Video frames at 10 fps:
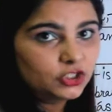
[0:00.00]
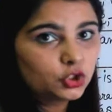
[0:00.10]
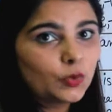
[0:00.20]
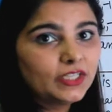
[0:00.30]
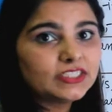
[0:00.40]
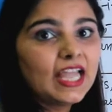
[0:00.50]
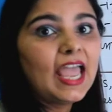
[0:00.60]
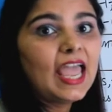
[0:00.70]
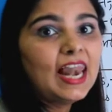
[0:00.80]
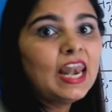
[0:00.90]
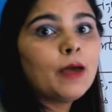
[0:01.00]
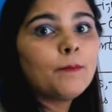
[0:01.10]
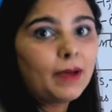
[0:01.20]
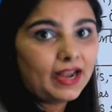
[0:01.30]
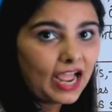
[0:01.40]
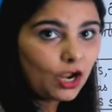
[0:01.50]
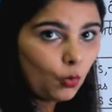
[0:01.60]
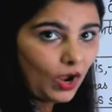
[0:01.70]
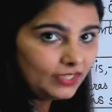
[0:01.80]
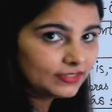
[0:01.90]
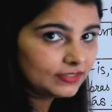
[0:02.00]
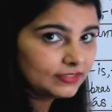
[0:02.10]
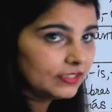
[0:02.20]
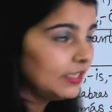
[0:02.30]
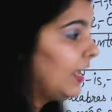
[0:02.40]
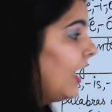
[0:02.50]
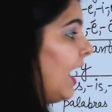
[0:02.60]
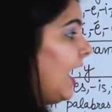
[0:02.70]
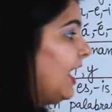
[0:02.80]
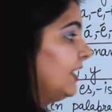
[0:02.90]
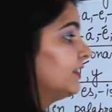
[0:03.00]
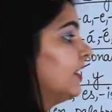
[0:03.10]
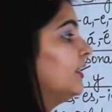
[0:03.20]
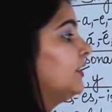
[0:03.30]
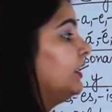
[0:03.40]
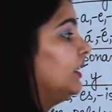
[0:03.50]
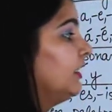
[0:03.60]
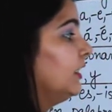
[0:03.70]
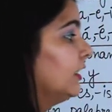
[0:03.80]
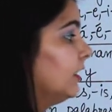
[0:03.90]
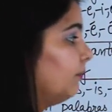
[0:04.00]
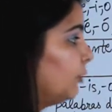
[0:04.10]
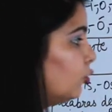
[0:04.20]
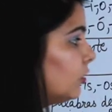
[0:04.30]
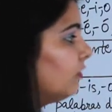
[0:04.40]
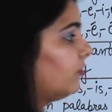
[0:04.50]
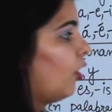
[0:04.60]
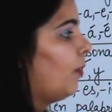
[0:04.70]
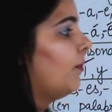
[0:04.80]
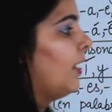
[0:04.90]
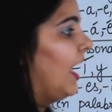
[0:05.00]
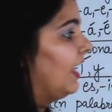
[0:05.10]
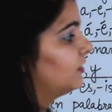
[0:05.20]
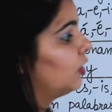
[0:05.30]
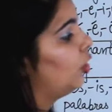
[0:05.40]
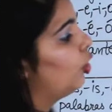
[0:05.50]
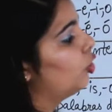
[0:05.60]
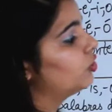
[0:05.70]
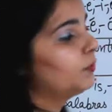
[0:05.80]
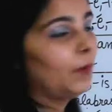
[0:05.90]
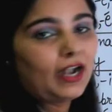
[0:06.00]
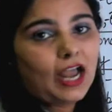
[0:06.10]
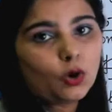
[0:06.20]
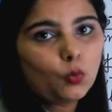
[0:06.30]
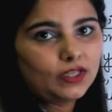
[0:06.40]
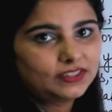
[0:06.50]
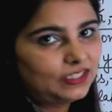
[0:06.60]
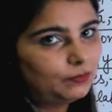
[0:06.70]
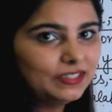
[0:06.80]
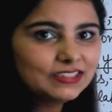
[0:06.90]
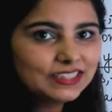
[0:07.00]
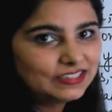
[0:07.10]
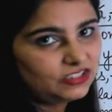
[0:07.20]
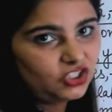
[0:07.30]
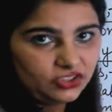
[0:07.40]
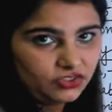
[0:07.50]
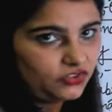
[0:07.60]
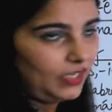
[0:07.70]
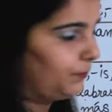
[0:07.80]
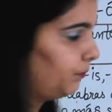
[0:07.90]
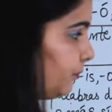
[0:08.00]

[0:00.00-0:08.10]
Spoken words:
So it's el paraguas has the plural form as los paraguas. That means it's just the same.